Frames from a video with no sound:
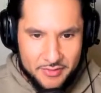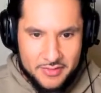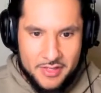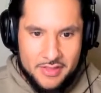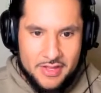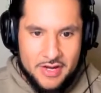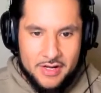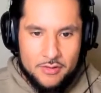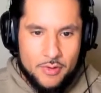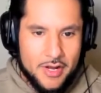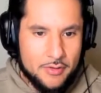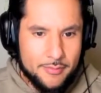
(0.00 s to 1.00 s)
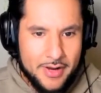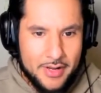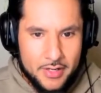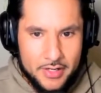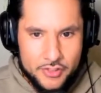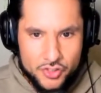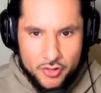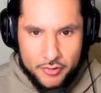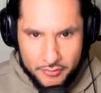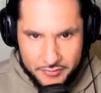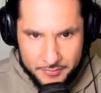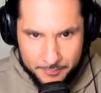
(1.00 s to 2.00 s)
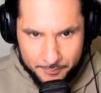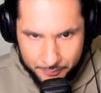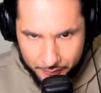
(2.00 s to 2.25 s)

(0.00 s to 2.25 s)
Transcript: So, and then I right here my uh, show notes.